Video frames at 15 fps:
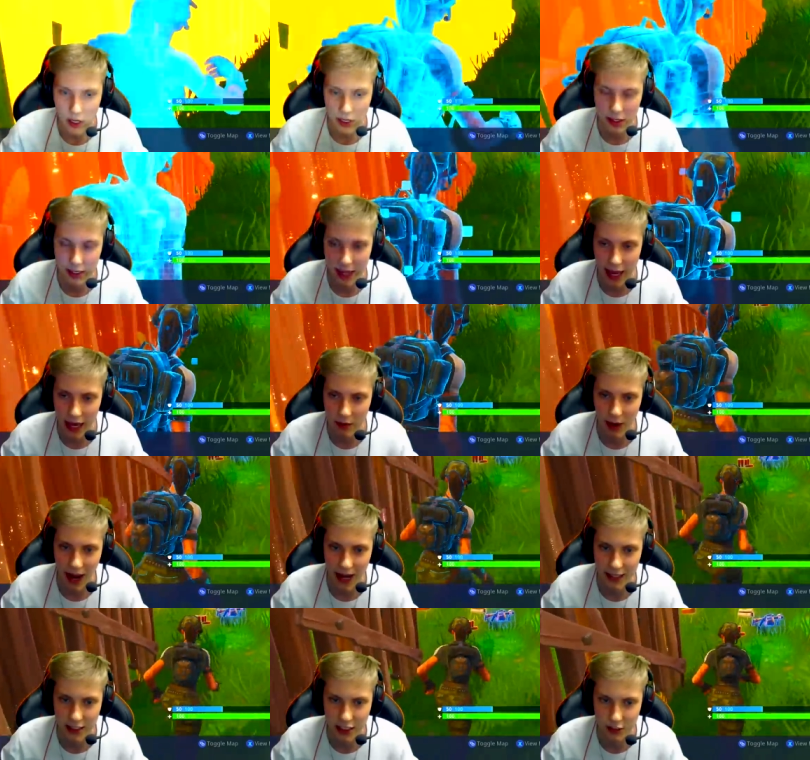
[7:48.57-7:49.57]
The game
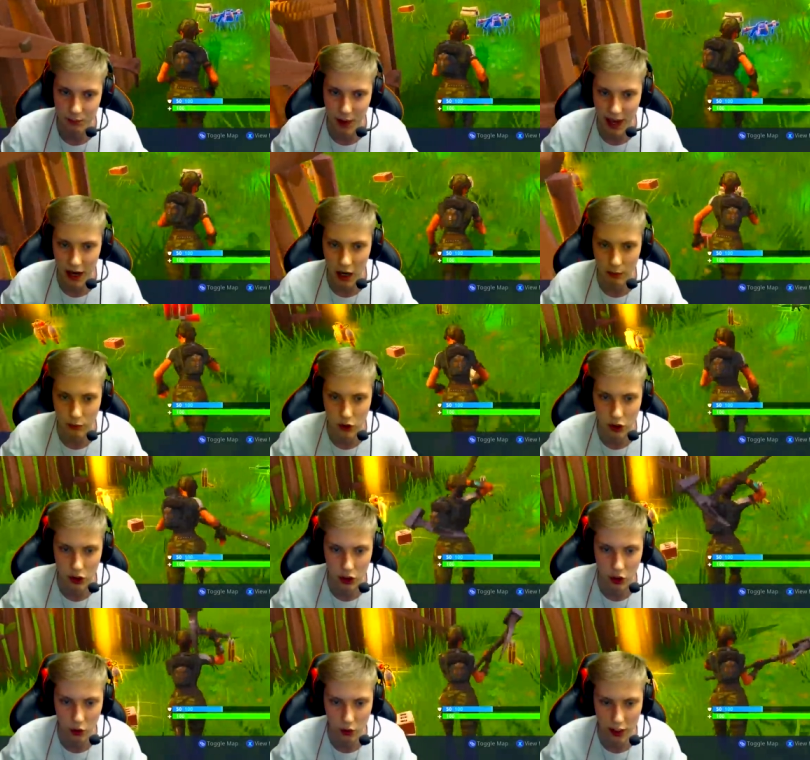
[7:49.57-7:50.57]
has sped up
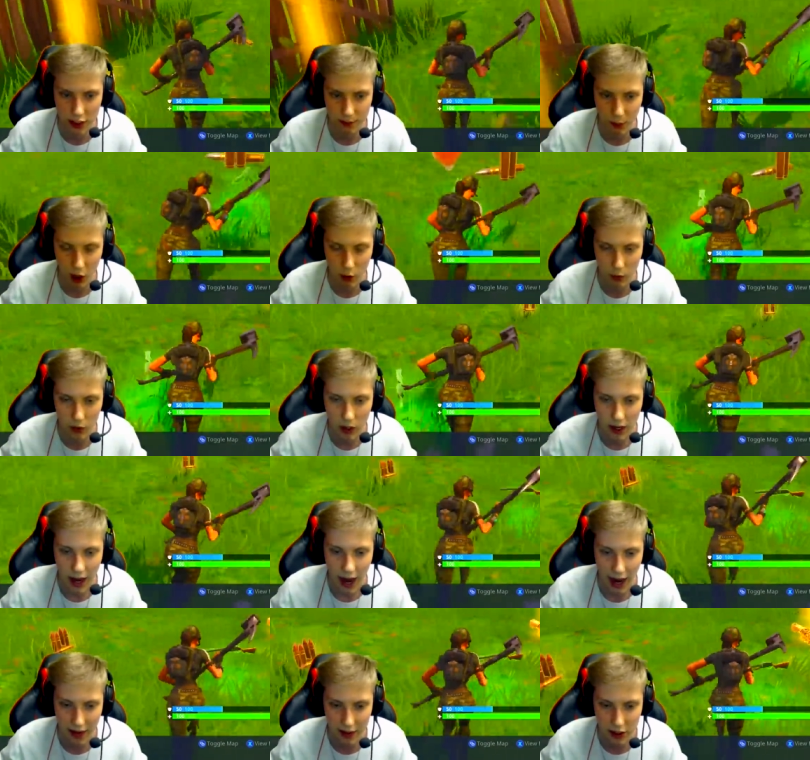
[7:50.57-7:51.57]
to this moment,
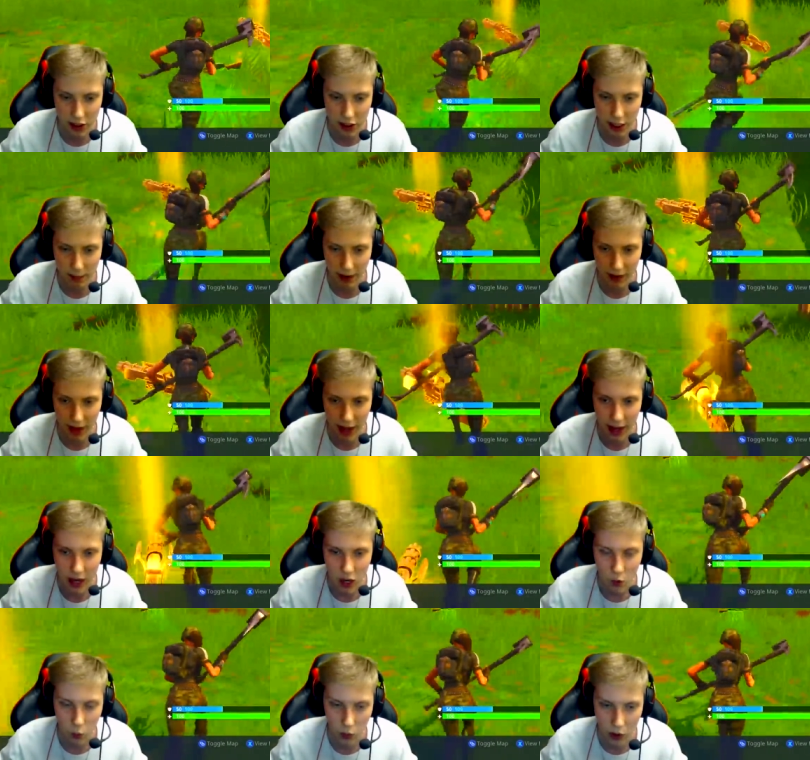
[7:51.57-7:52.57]
and there's a jetpack there.
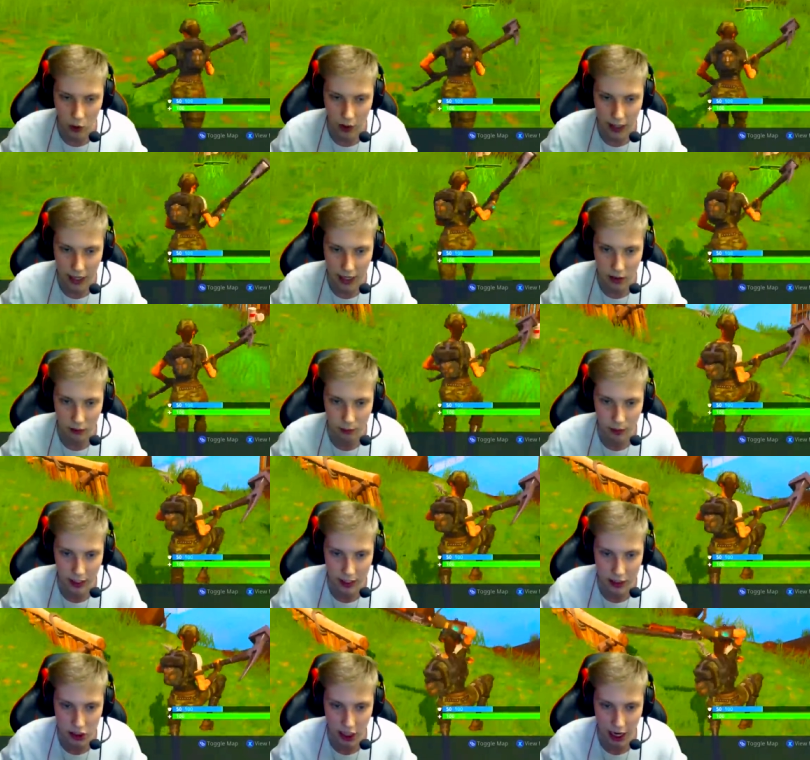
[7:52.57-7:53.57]
Will he complete
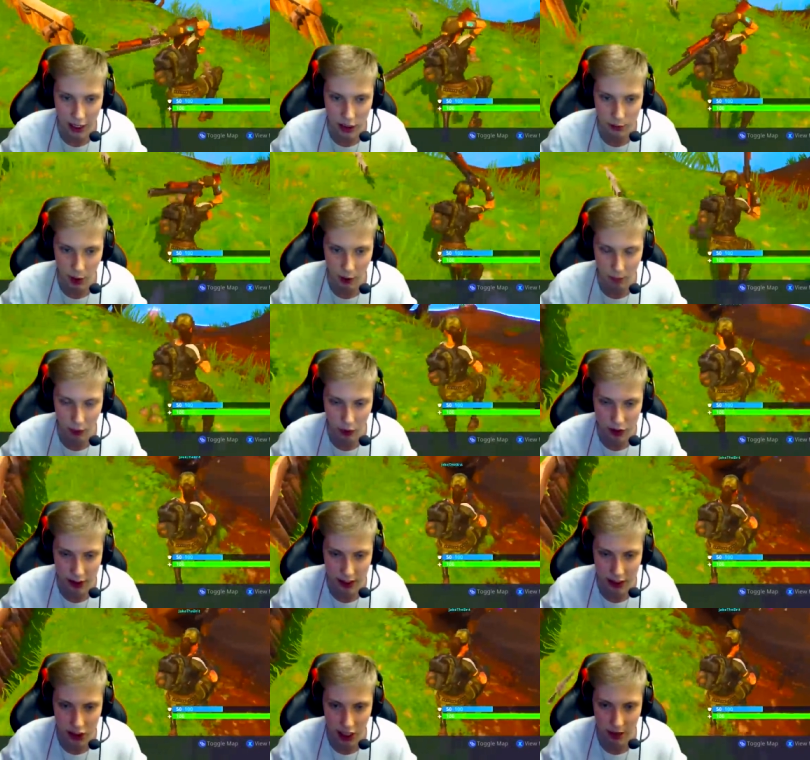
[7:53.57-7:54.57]
the challenge by putting
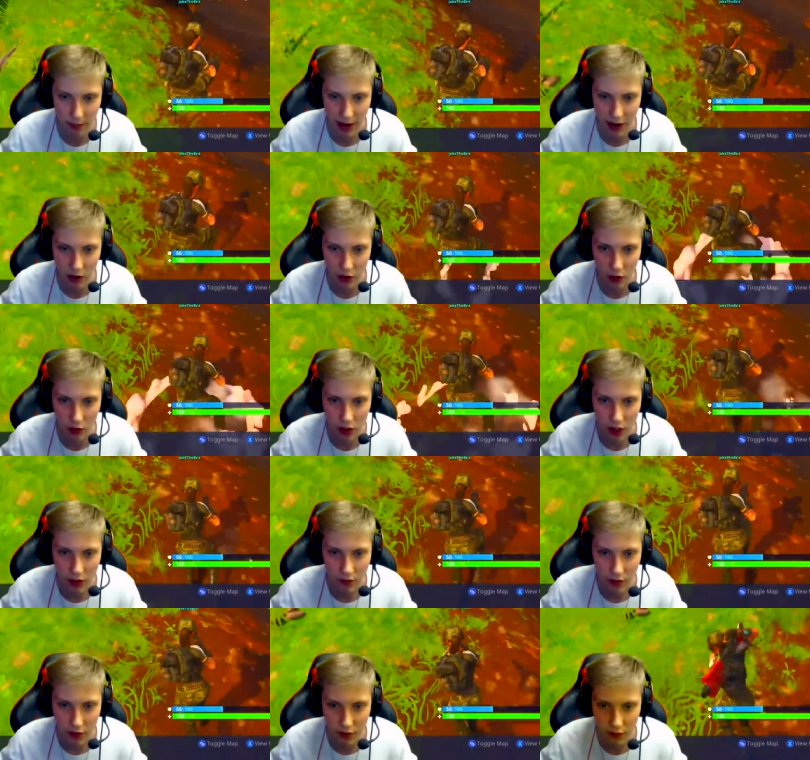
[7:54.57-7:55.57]
the jetpack on
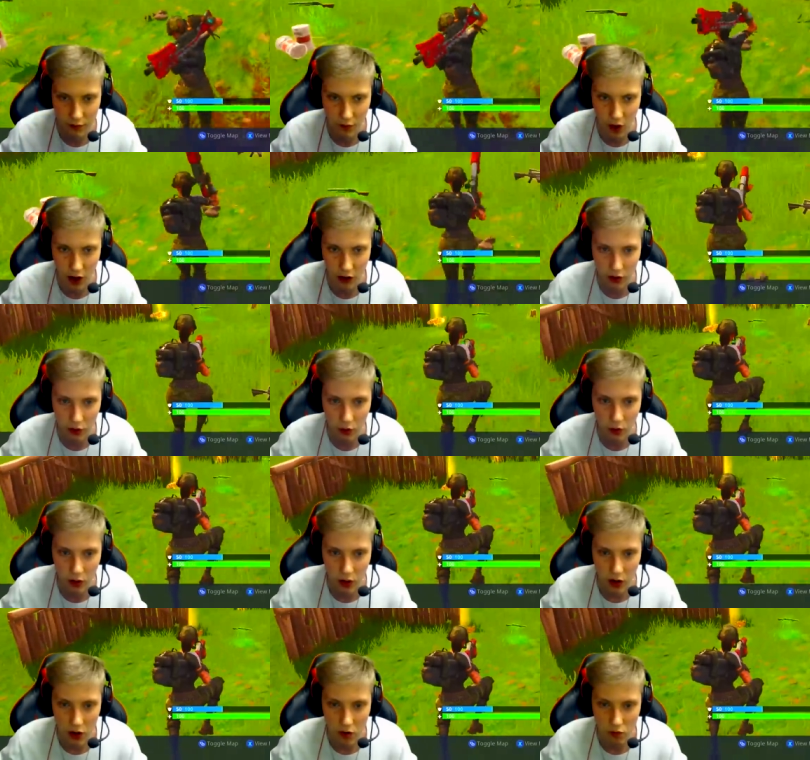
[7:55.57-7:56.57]
for the final
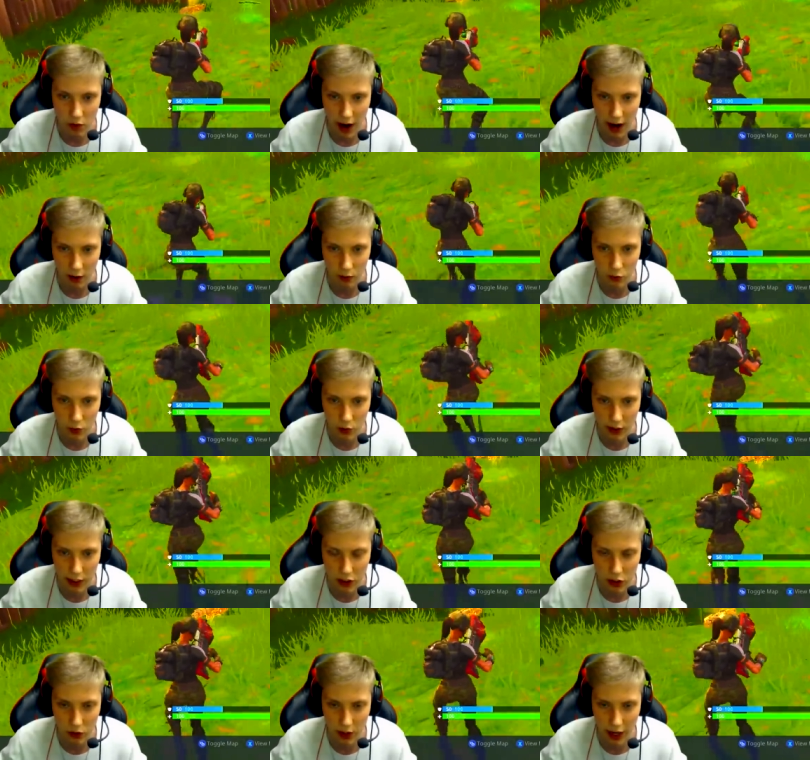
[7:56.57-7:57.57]
round? Will he
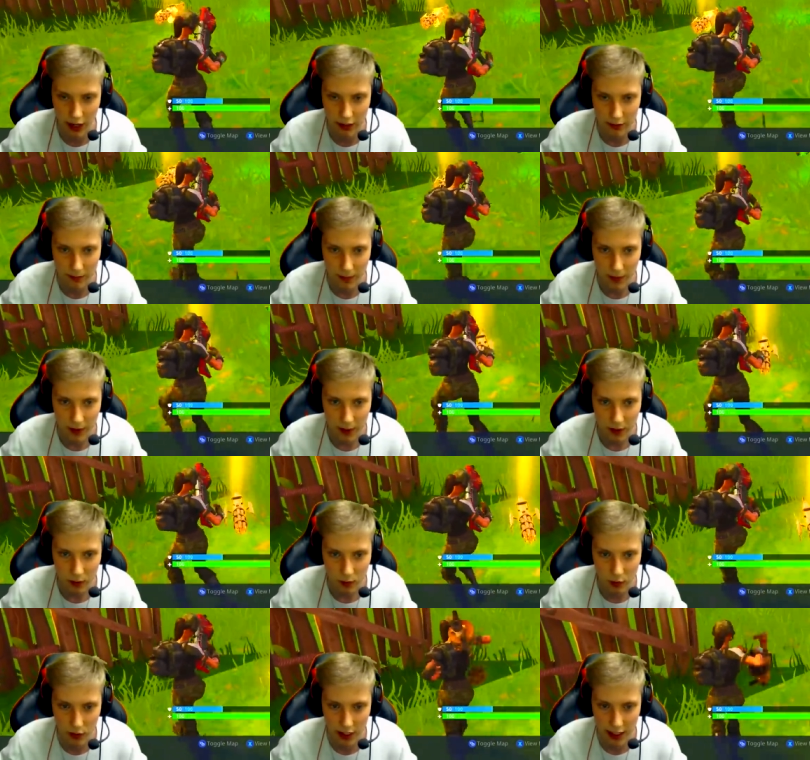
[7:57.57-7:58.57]
do that?
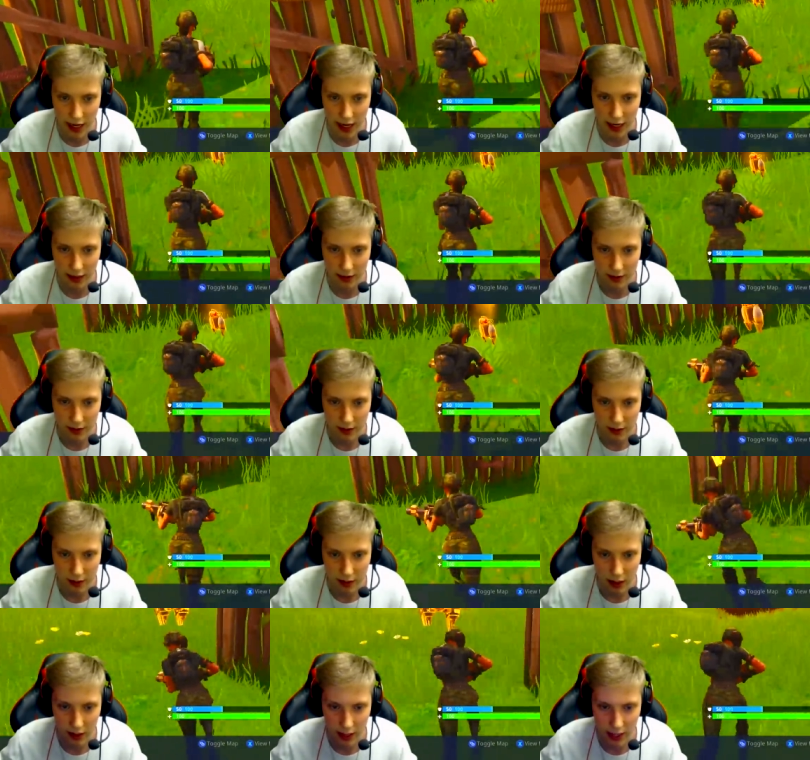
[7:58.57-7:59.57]
Will he get it?
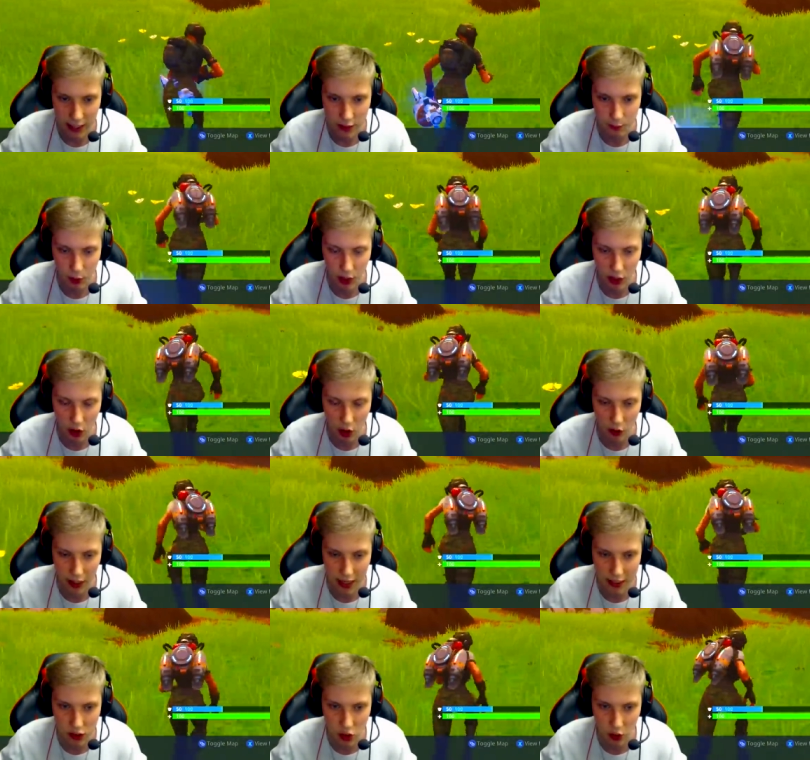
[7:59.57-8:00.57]
Okay, he's put it on.
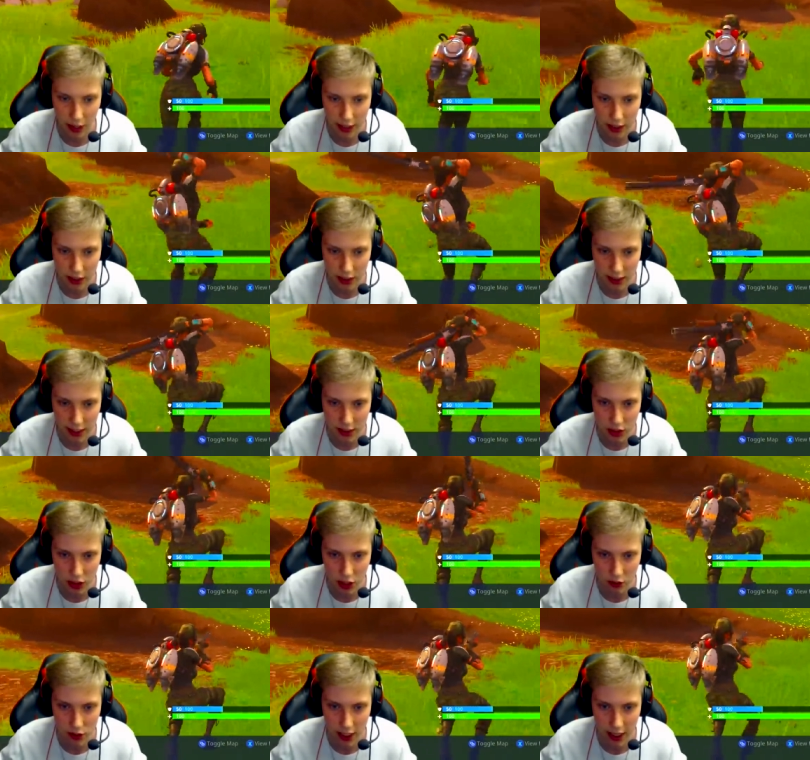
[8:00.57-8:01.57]
He's got it. He doesn't need to
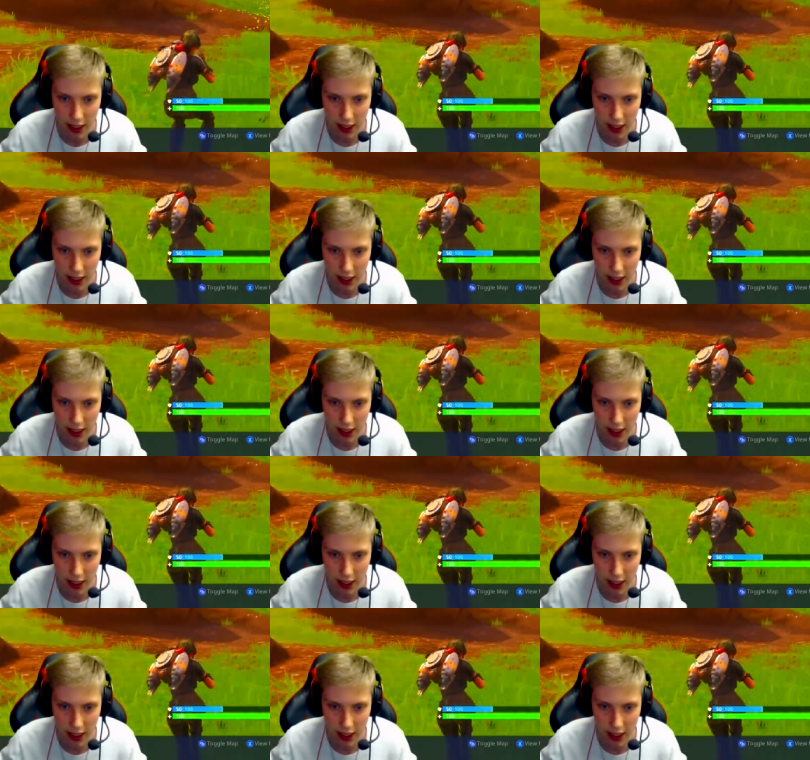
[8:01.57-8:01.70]
use it,